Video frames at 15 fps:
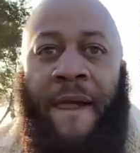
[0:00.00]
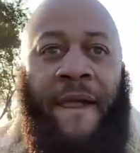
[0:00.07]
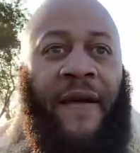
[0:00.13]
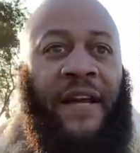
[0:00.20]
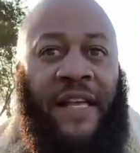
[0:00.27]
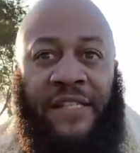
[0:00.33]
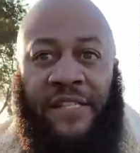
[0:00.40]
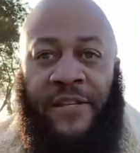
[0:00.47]

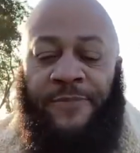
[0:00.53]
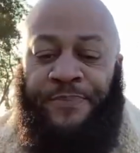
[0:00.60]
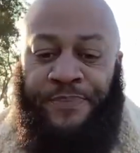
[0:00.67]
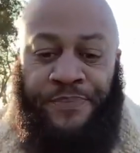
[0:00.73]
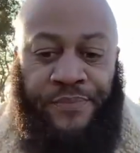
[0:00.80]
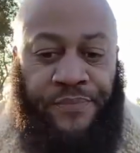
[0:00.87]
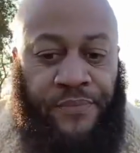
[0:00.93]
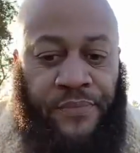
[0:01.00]
Listen,
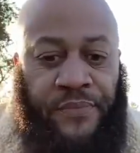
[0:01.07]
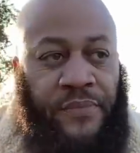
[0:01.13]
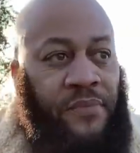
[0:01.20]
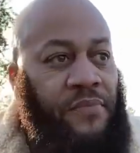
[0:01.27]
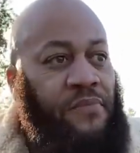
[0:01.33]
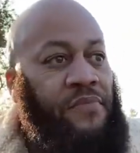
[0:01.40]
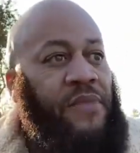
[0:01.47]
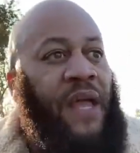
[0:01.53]

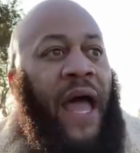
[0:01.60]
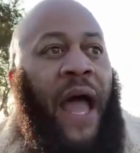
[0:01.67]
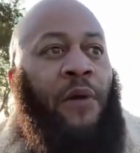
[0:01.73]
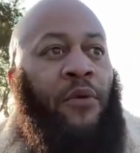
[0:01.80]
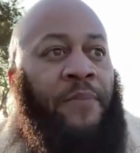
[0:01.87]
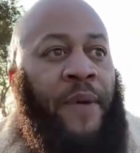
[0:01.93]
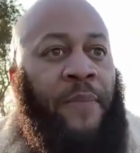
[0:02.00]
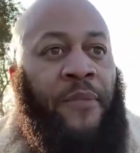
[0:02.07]
I
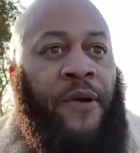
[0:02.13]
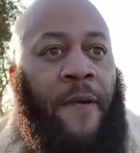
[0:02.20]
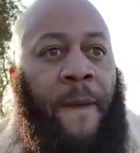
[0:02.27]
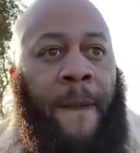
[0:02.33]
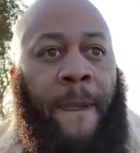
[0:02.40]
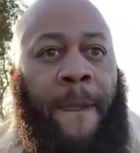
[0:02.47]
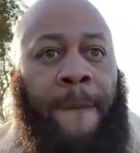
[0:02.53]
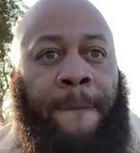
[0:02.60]
remember
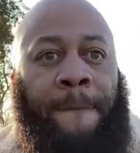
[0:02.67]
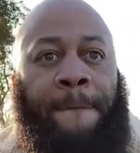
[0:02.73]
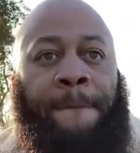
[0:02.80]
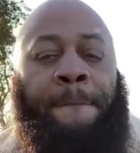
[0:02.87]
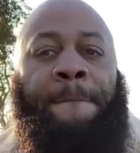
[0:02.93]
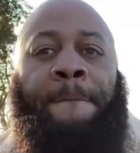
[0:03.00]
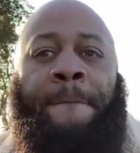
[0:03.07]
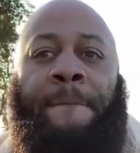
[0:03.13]

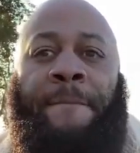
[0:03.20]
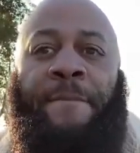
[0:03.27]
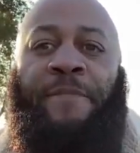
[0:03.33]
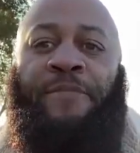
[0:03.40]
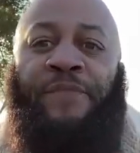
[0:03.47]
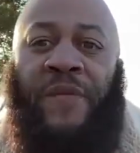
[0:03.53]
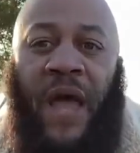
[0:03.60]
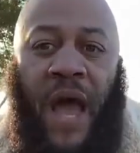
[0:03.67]

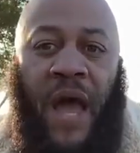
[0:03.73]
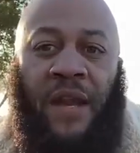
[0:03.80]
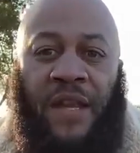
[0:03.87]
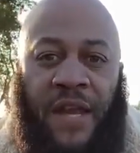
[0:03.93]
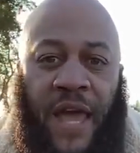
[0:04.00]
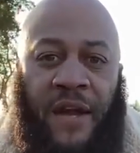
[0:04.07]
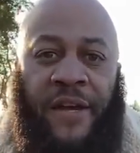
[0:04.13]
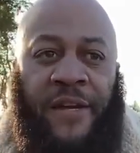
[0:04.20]

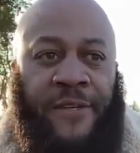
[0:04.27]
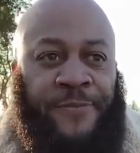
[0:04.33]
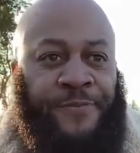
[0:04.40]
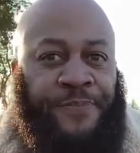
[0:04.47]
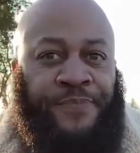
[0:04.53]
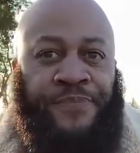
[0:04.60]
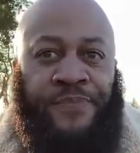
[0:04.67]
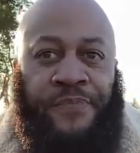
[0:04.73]
hollering at
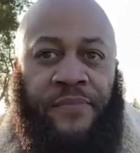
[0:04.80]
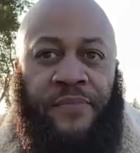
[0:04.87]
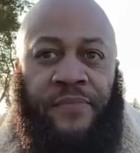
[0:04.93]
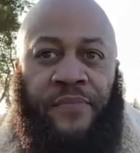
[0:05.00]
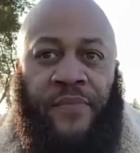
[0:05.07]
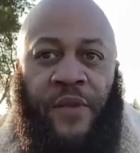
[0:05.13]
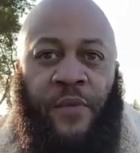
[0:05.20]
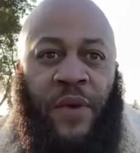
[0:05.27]

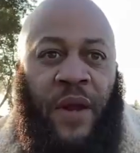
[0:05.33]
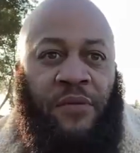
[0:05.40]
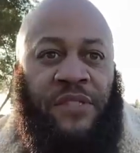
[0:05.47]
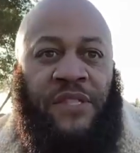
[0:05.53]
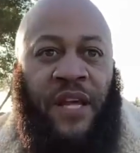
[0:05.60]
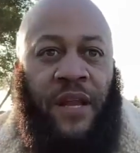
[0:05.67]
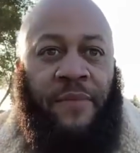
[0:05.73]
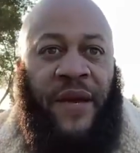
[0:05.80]
when I was
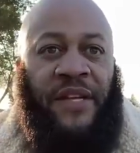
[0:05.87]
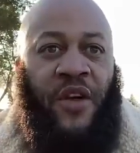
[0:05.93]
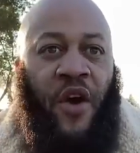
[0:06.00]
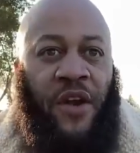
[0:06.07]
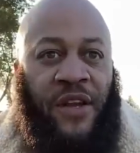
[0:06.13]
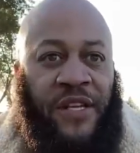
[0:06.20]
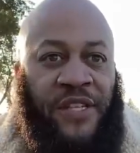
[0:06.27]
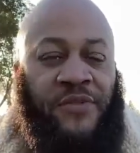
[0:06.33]
telling my
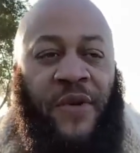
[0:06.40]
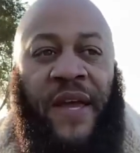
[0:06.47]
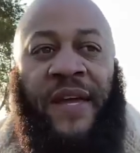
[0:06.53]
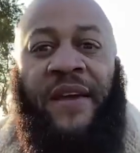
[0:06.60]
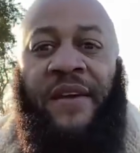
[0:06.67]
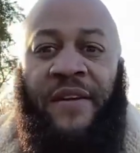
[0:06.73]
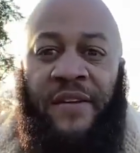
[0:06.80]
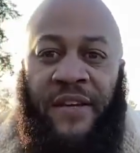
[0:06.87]
daughter this right
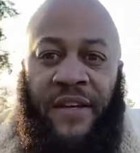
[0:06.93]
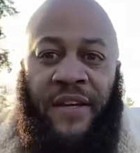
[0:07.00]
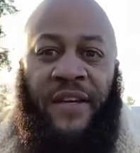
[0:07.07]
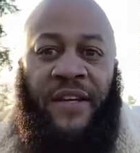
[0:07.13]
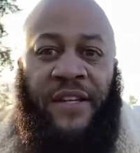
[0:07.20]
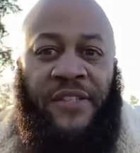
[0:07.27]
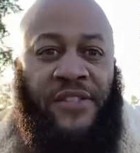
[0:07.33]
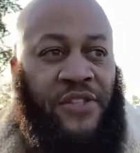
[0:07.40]
here,
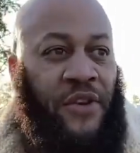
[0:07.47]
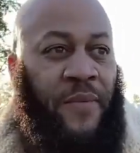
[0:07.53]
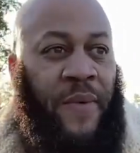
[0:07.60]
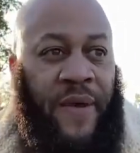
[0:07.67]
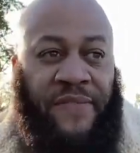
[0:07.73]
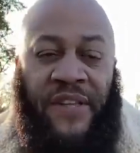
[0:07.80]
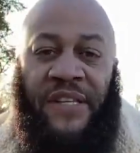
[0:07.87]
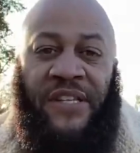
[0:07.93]
because you know I'm
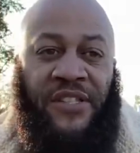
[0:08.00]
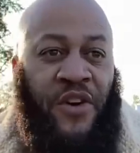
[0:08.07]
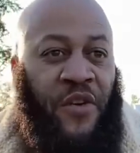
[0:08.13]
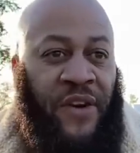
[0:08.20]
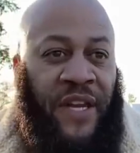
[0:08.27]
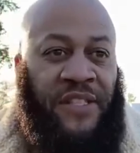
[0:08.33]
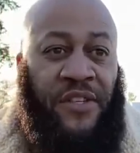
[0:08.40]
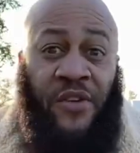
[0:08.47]
gonna have to just go
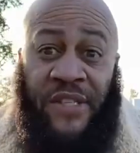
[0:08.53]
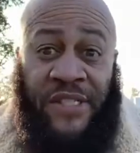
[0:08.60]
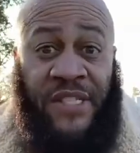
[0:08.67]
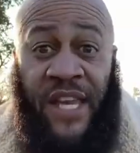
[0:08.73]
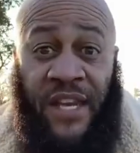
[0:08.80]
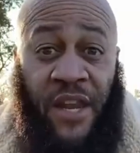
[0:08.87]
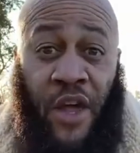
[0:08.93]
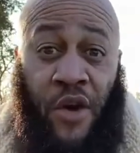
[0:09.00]
and let you go. He's
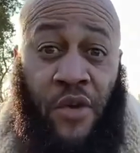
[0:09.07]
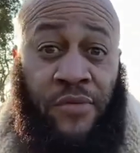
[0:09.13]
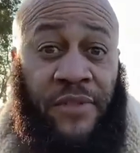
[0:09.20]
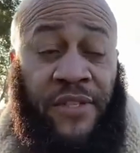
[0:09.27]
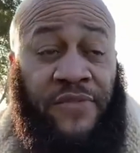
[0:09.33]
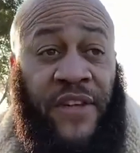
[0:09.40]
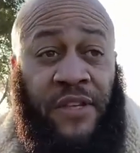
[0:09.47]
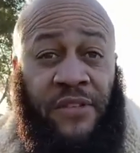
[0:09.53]
getting long.
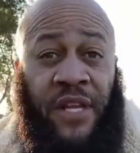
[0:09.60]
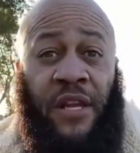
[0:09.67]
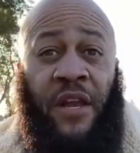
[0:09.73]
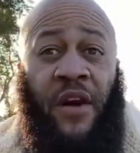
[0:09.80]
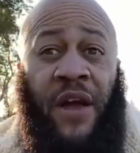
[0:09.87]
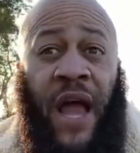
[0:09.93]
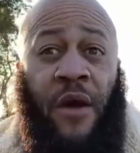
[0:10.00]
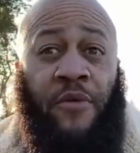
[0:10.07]
This video's getting
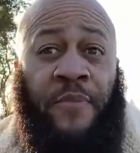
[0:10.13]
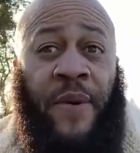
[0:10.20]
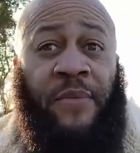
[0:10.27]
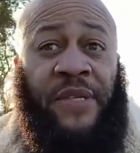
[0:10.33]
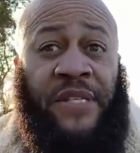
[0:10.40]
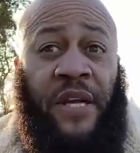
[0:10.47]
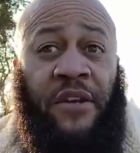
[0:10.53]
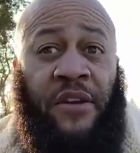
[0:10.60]
long. I remember
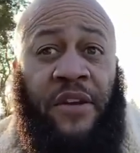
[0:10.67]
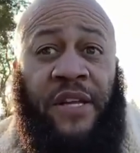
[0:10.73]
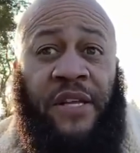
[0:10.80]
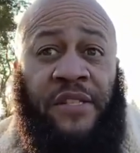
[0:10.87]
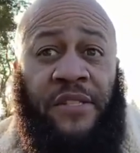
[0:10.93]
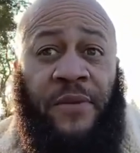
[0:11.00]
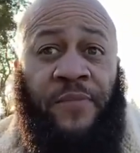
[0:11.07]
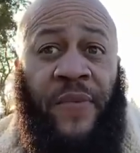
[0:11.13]
telling her
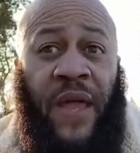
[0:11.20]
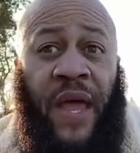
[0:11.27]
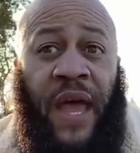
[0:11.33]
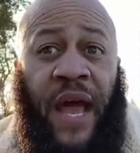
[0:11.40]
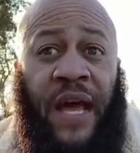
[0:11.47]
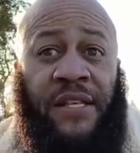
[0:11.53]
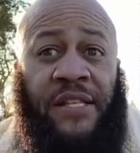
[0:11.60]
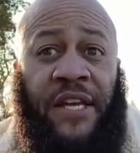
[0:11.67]
this.
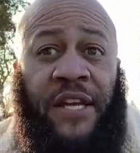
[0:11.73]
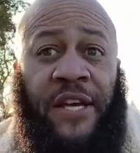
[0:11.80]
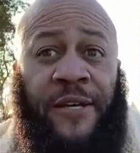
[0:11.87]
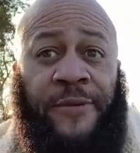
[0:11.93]
I said,